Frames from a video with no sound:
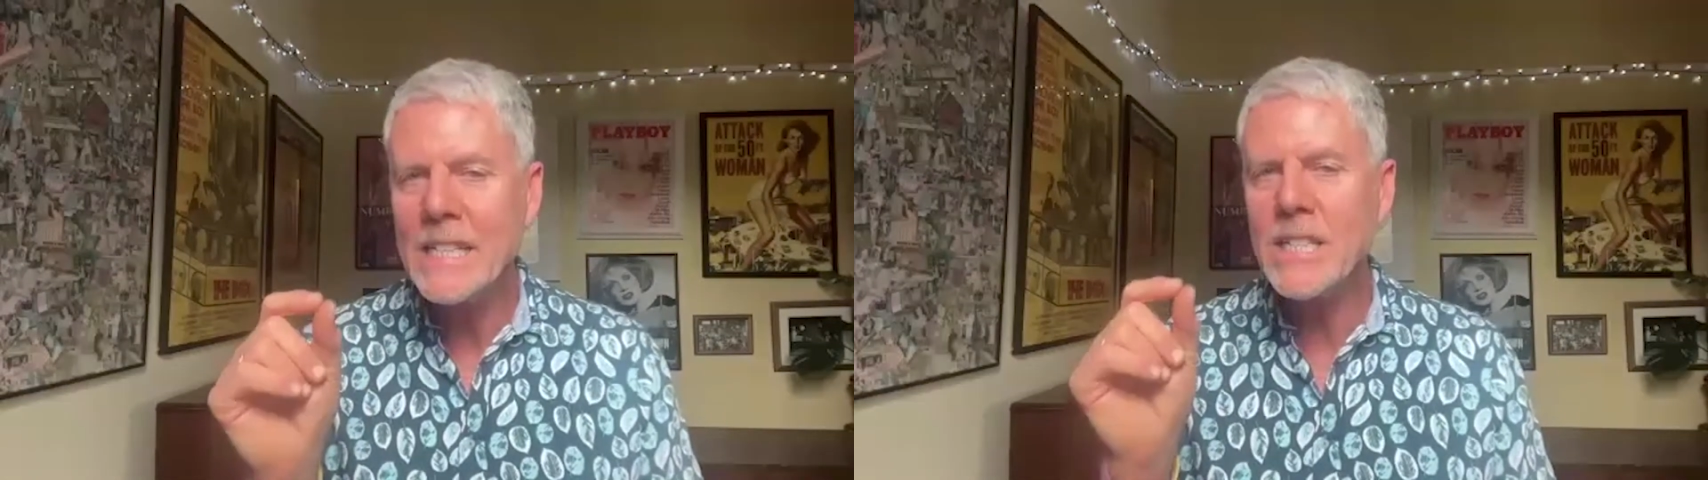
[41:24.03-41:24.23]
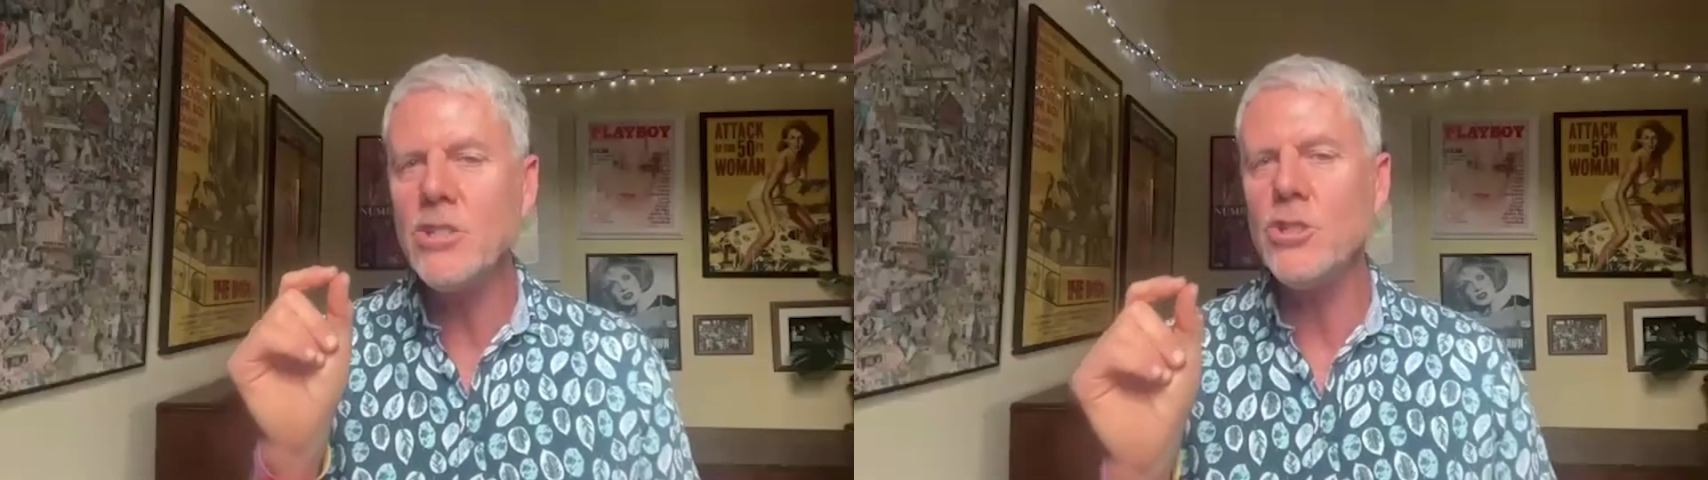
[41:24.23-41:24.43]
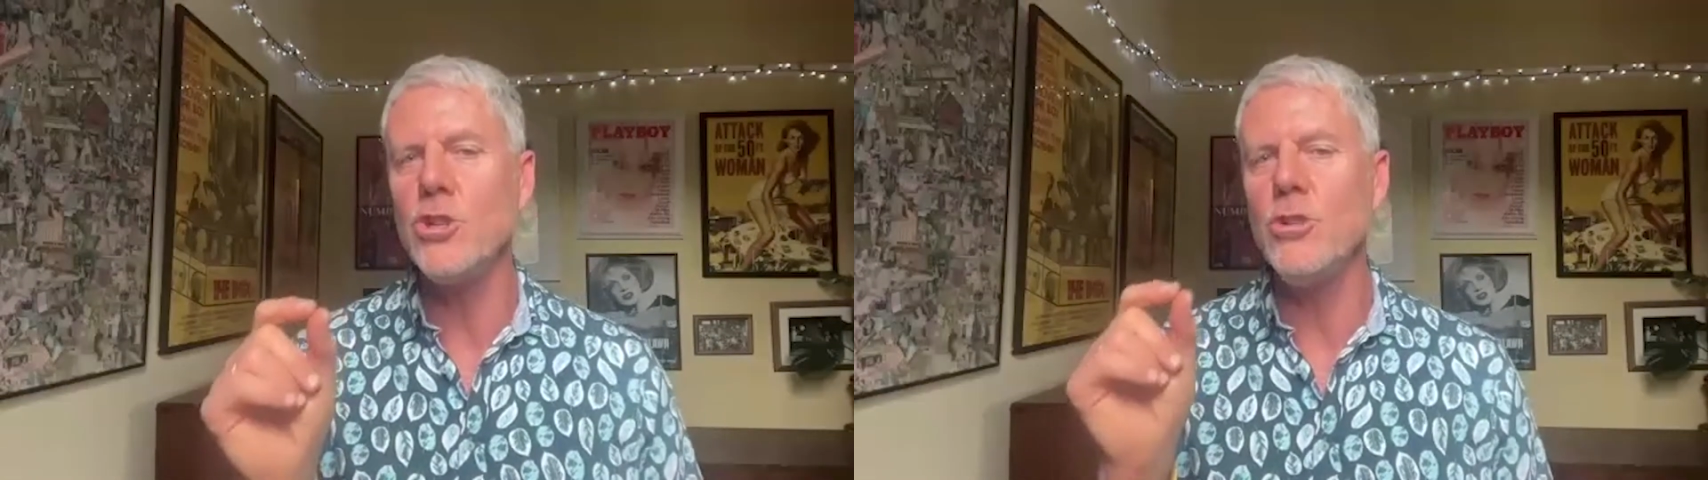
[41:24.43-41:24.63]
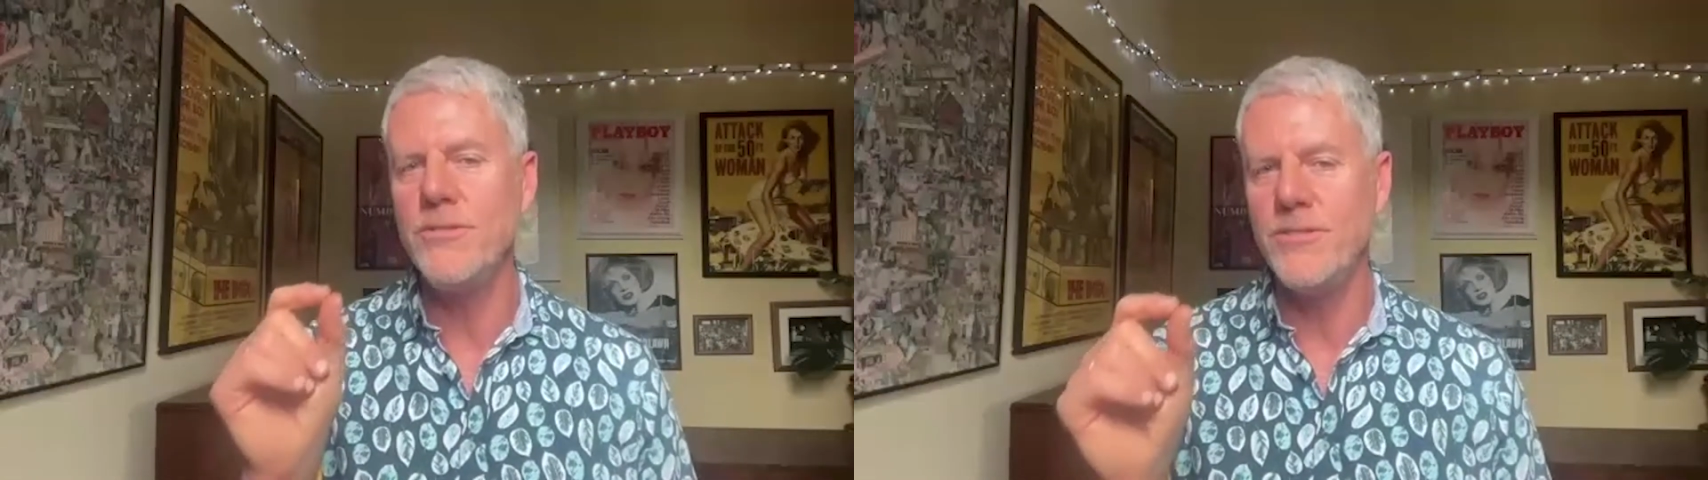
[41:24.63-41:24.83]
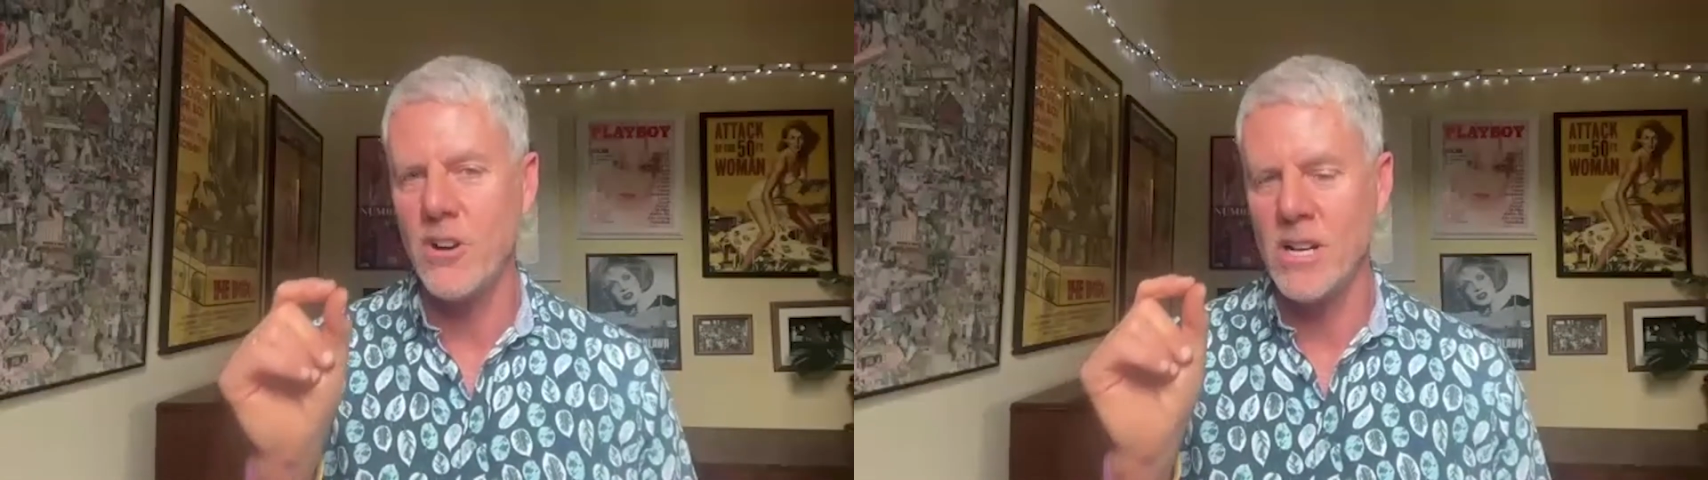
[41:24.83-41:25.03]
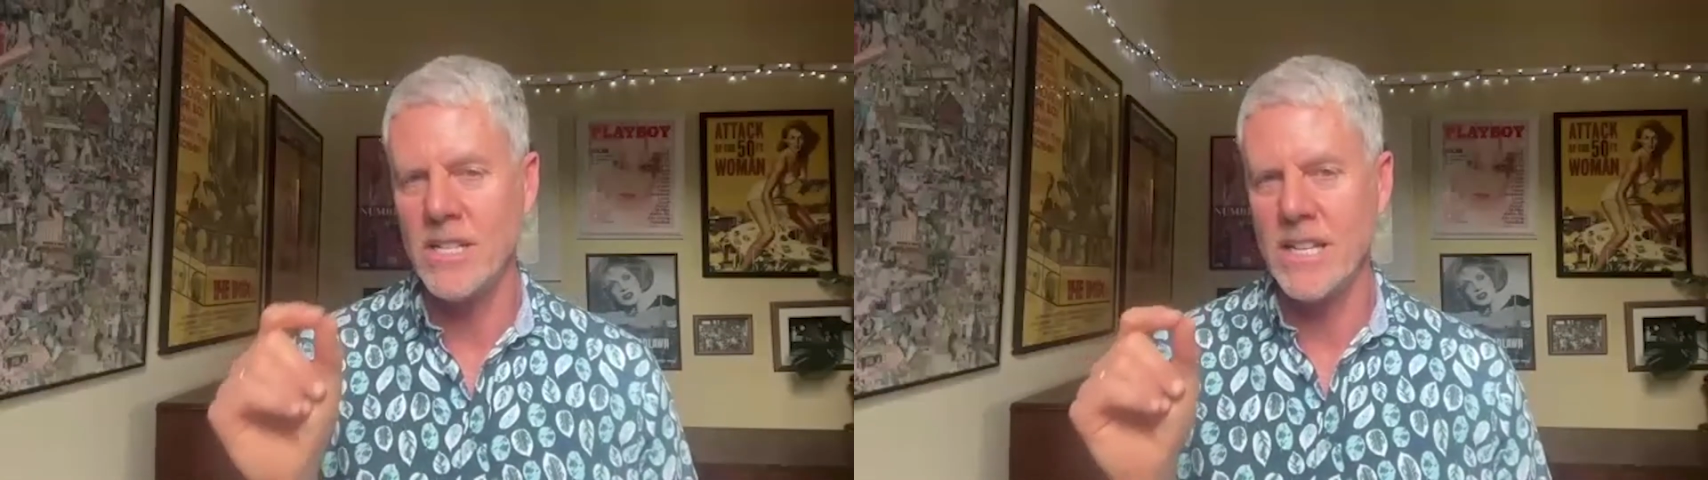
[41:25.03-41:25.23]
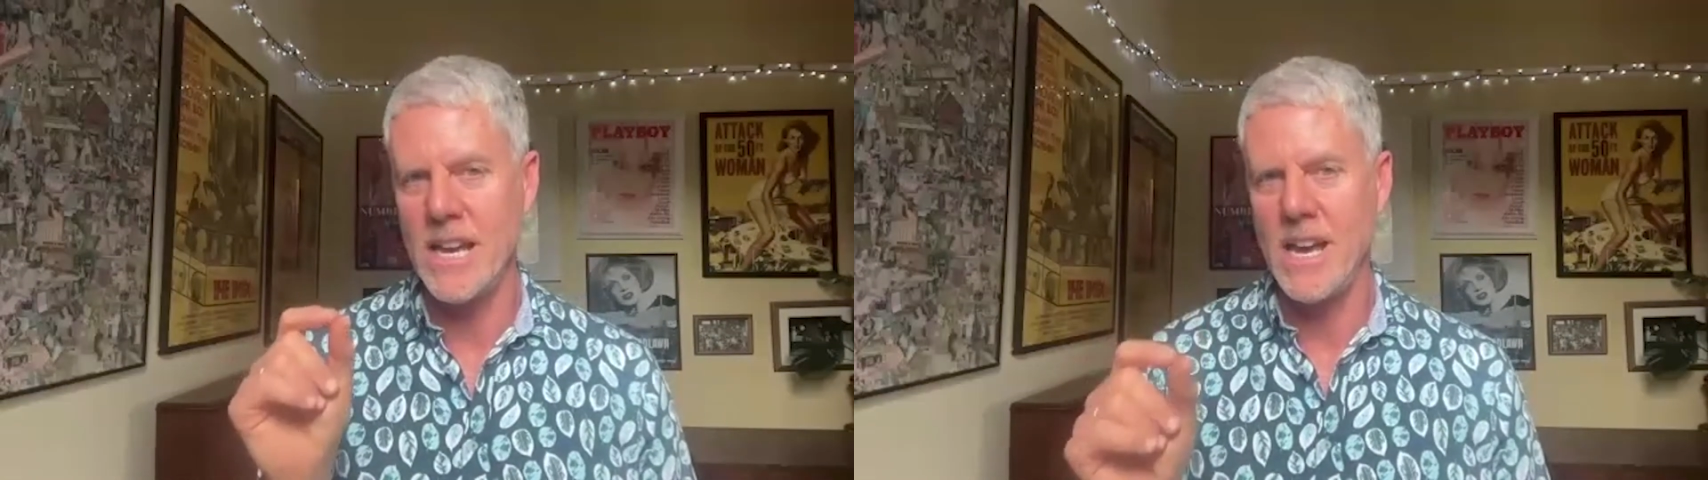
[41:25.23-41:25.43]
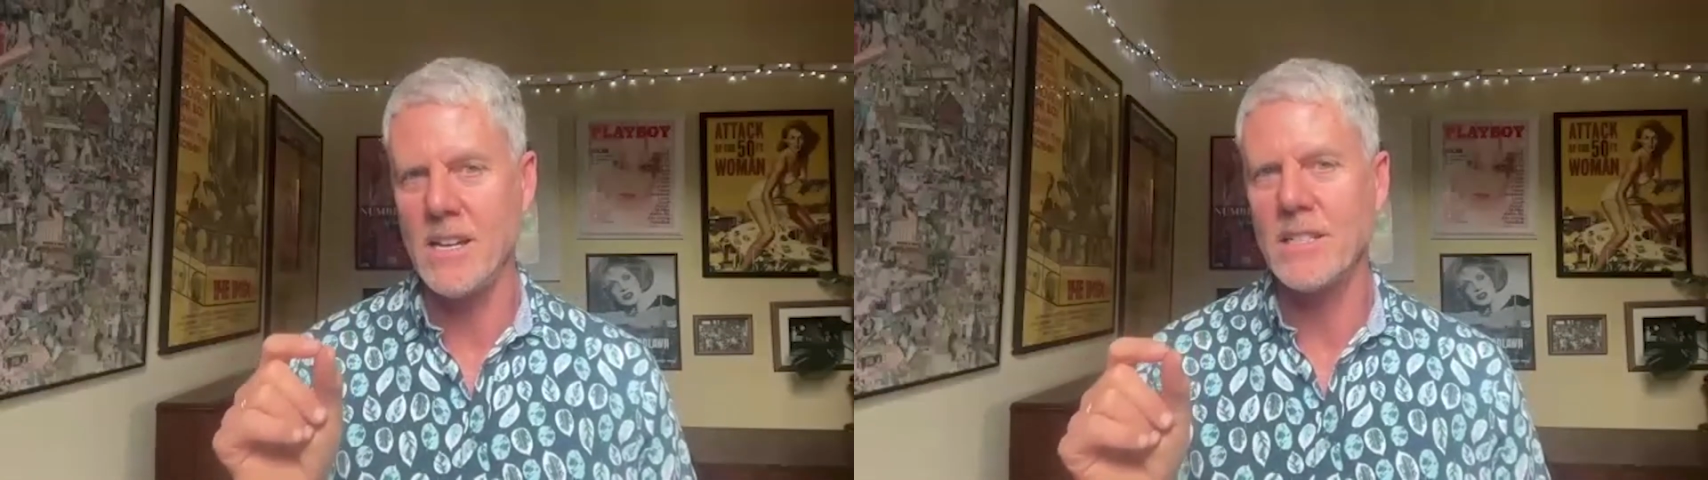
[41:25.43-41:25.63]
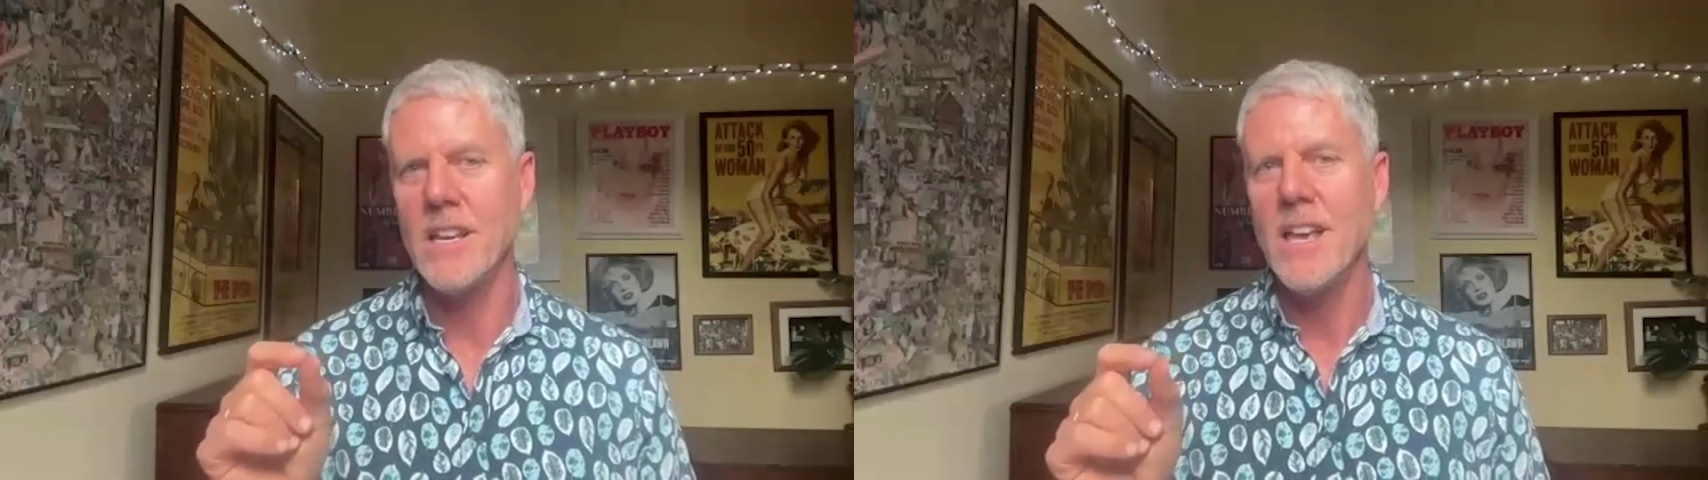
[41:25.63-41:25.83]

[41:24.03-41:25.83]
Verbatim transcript: did you find out